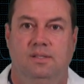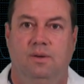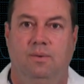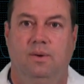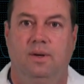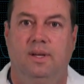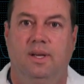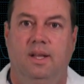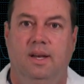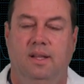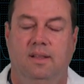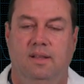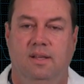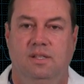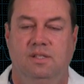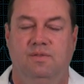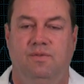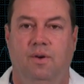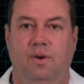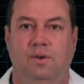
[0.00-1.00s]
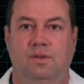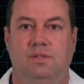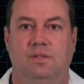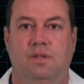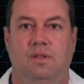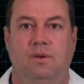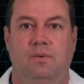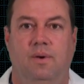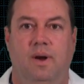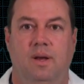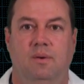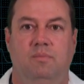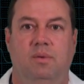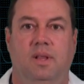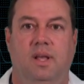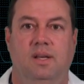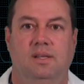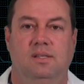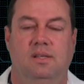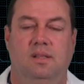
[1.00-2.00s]
so we're getting these folks to the right
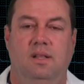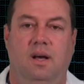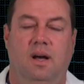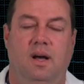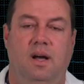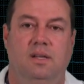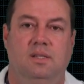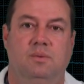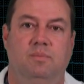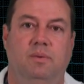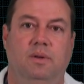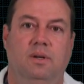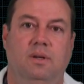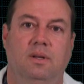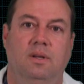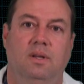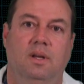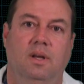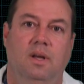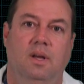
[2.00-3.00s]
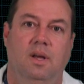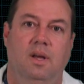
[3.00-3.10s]
place in the hospital.